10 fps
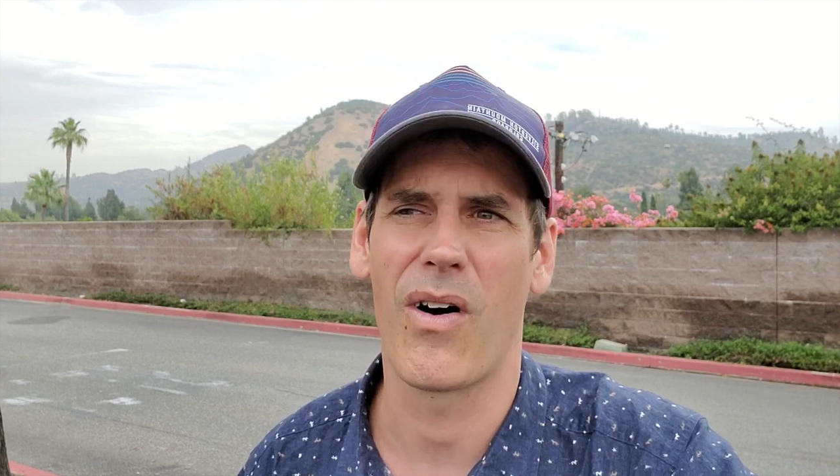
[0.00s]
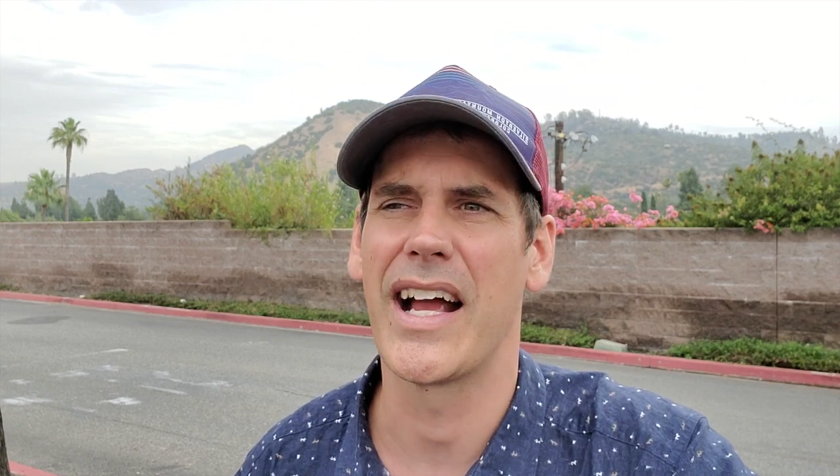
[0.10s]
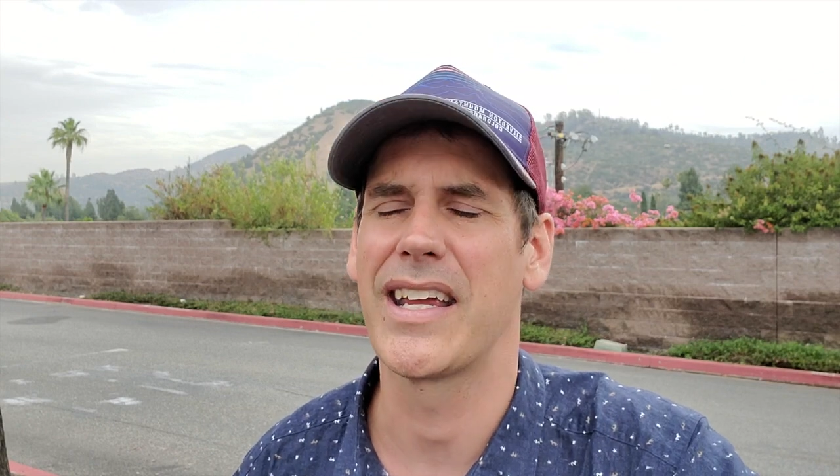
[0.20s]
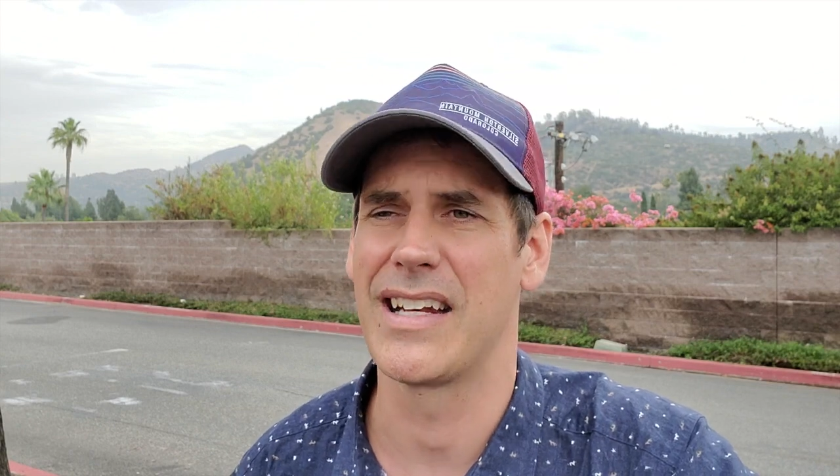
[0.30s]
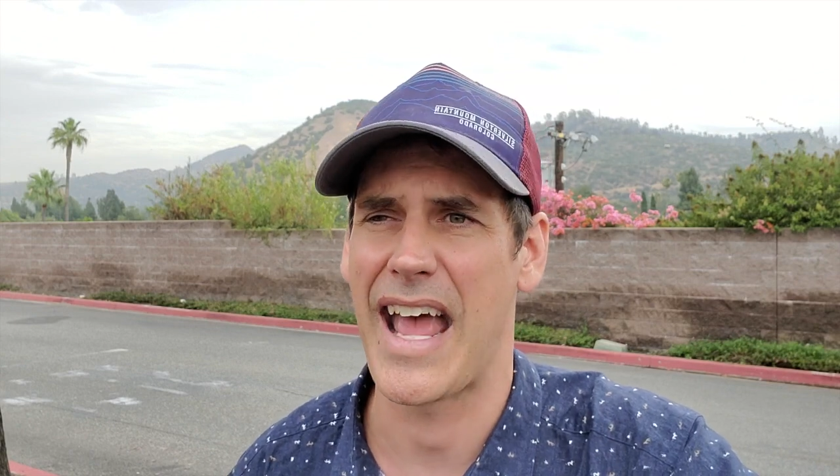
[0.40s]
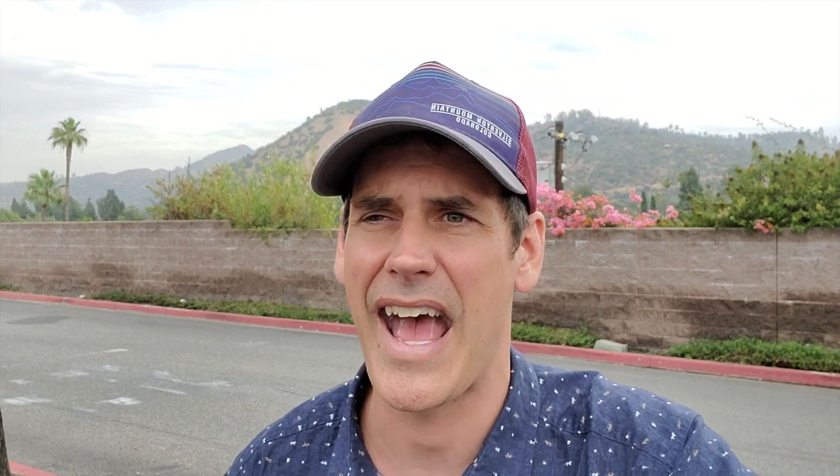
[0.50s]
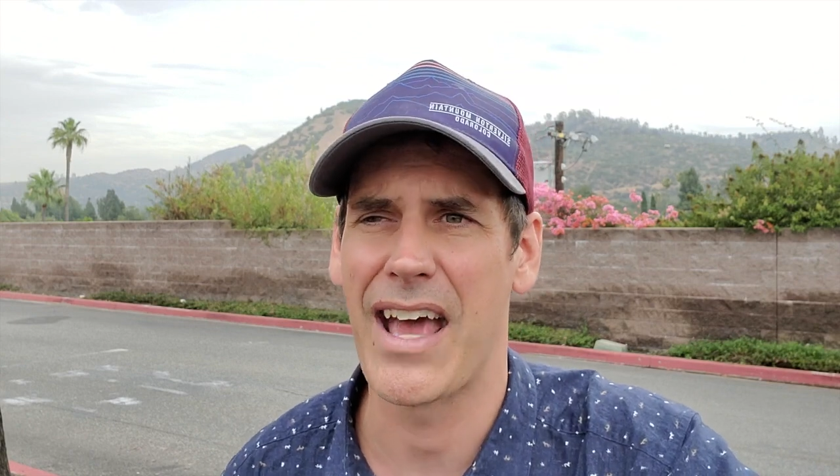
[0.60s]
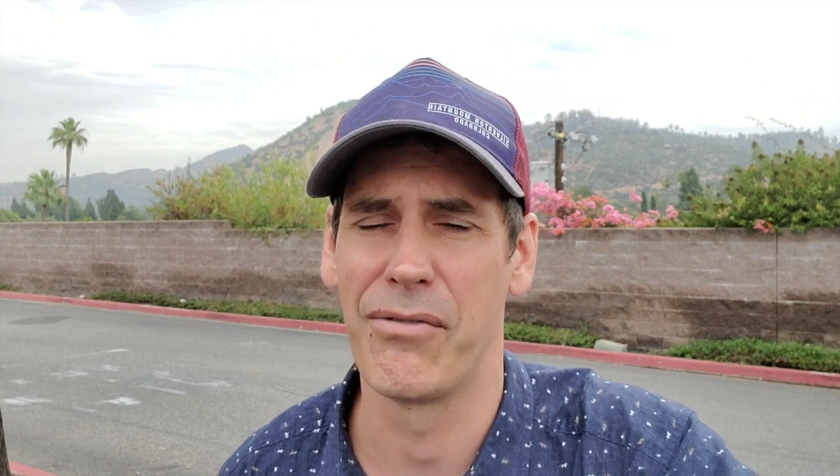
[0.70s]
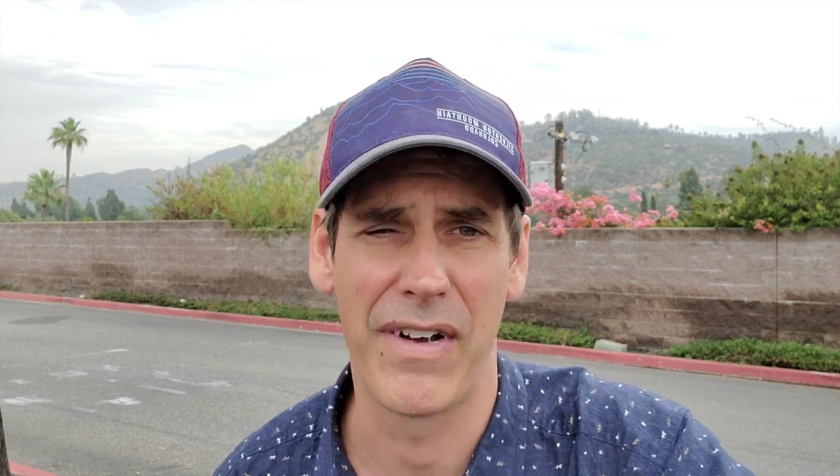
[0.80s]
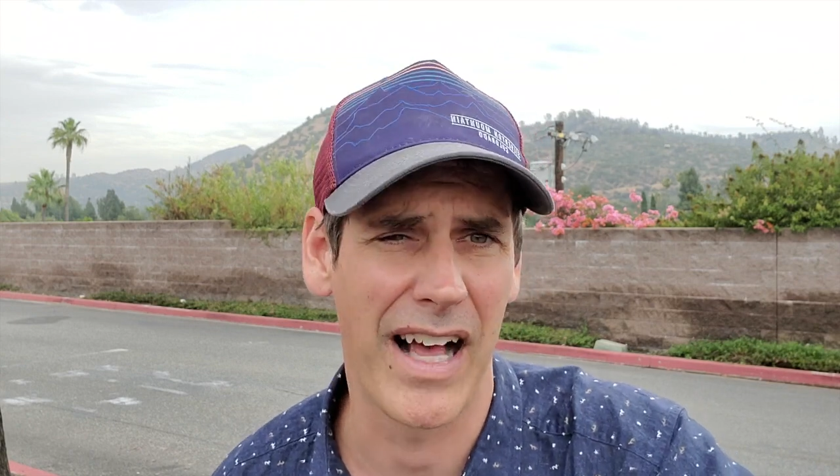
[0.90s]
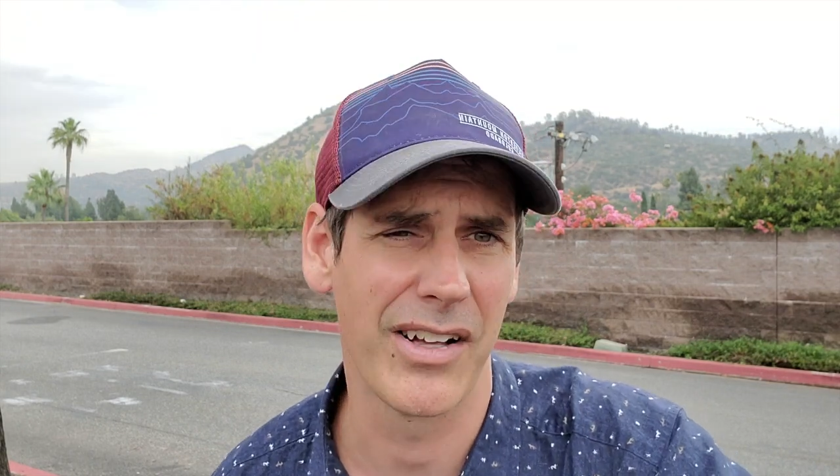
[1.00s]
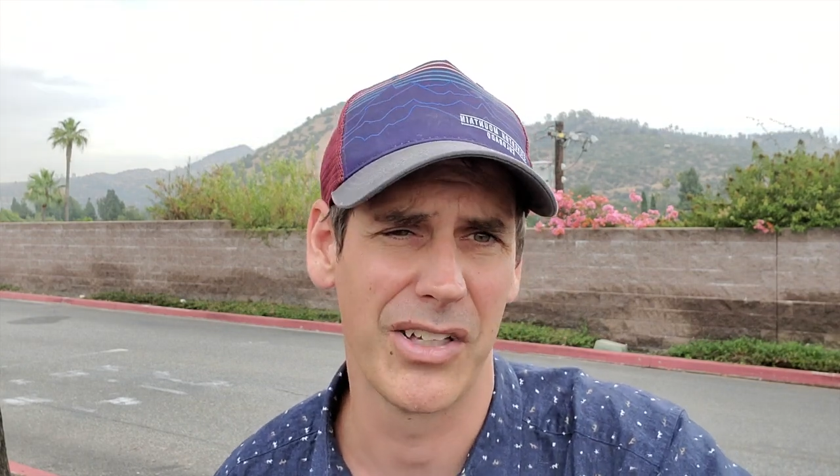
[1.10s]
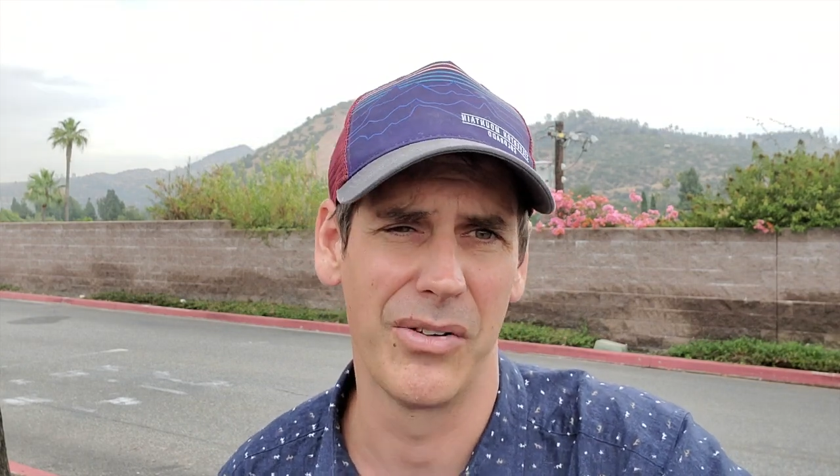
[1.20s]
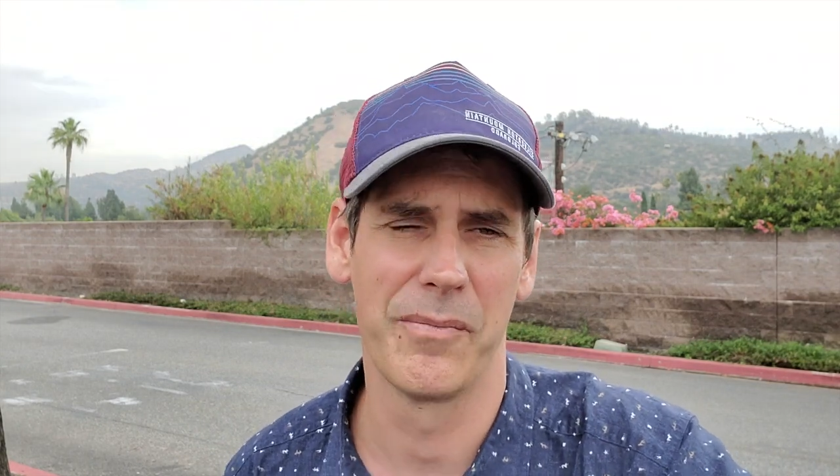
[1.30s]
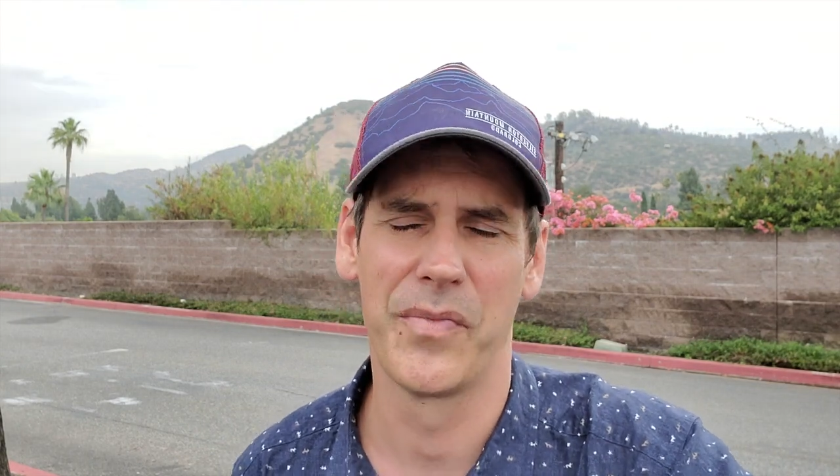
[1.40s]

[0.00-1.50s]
I can add value.